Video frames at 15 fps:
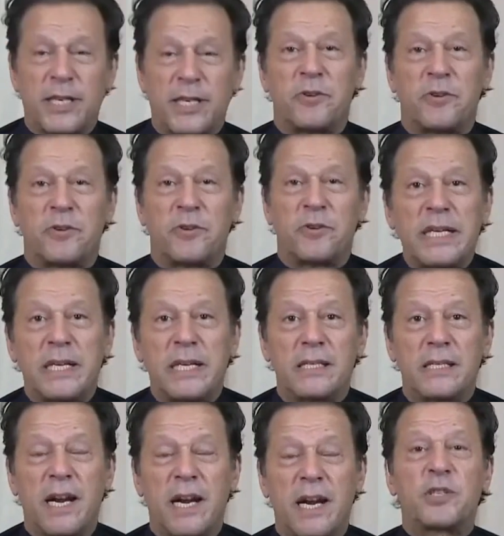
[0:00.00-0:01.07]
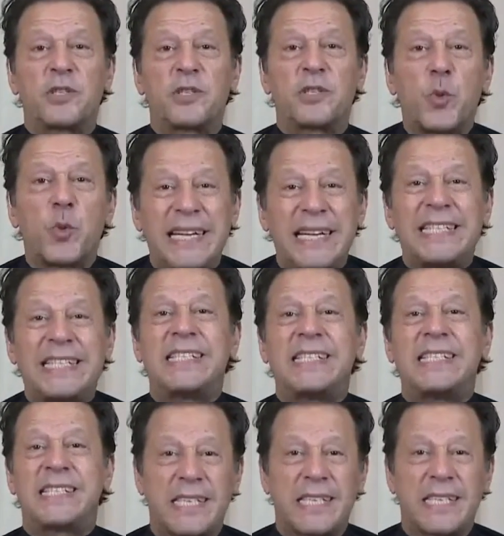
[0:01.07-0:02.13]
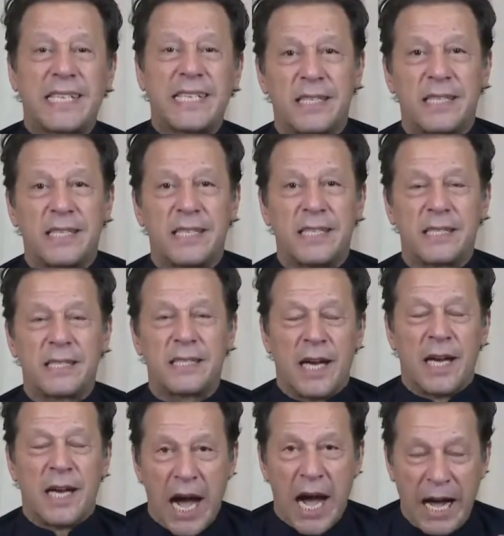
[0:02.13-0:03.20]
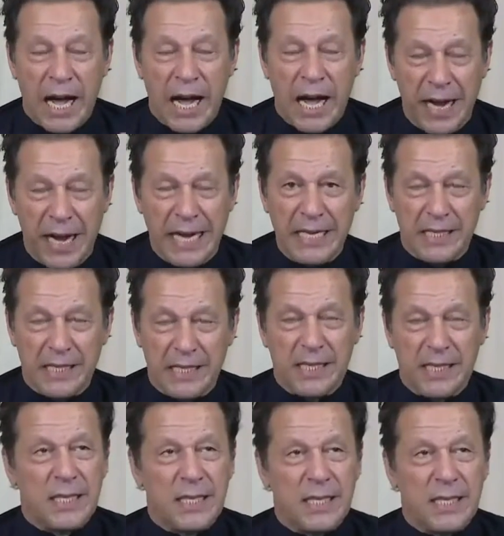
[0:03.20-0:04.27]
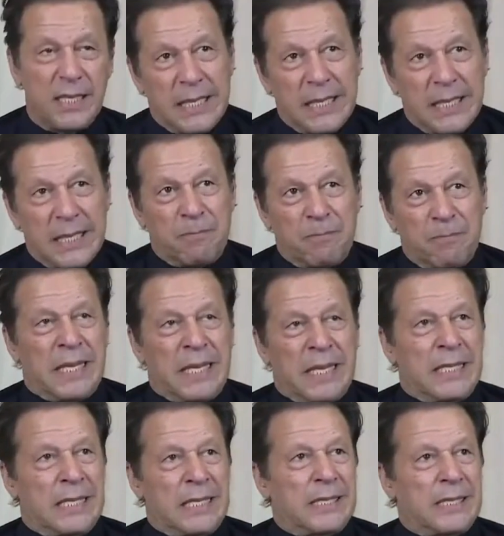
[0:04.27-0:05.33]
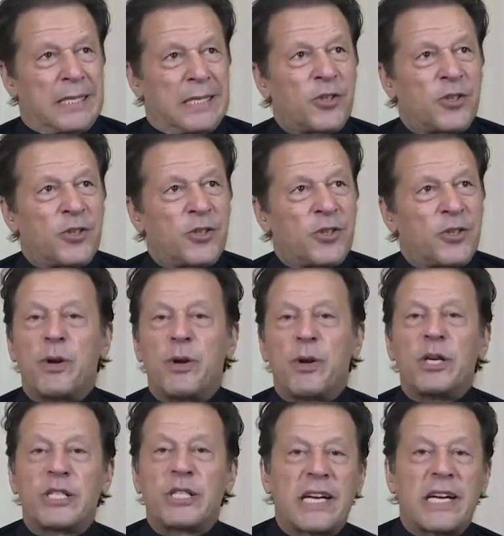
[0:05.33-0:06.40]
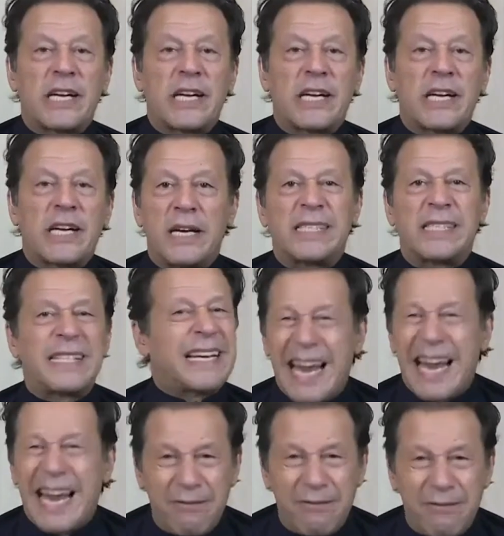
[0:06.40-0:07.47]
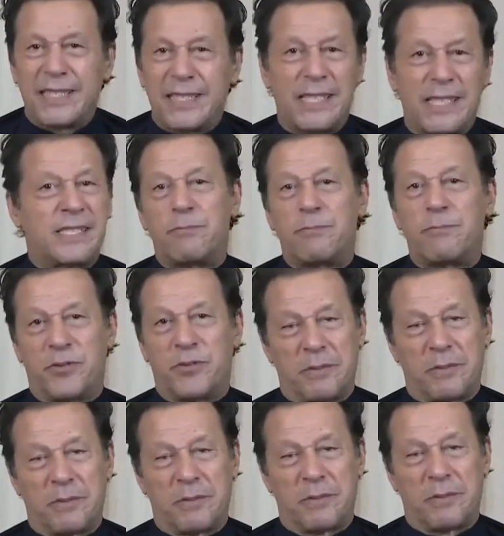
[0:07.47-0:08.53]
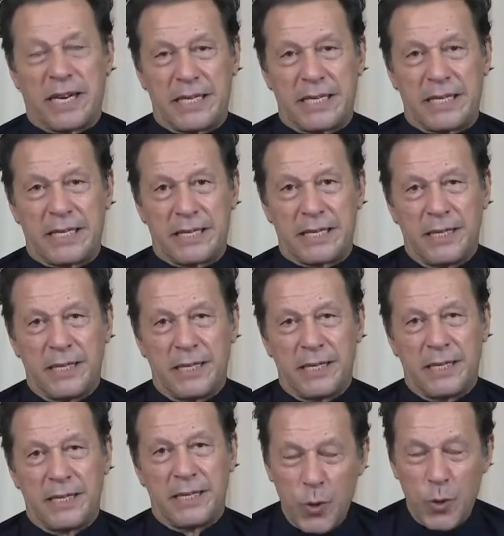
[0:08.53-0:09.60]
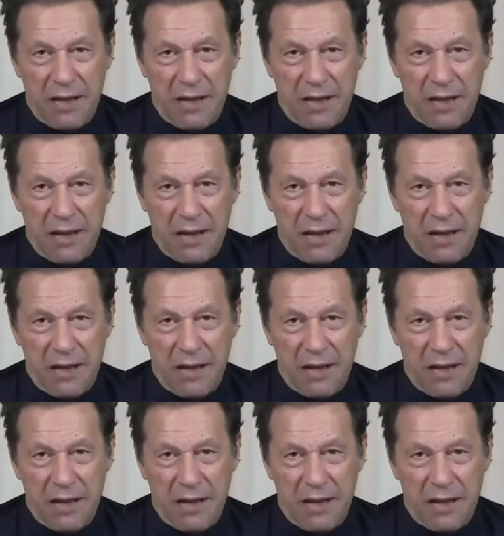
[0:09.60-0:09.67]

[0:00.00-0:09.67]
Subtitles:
for me is that after 26 years, I finally see the sort of political awareness that never existed before in my country. So we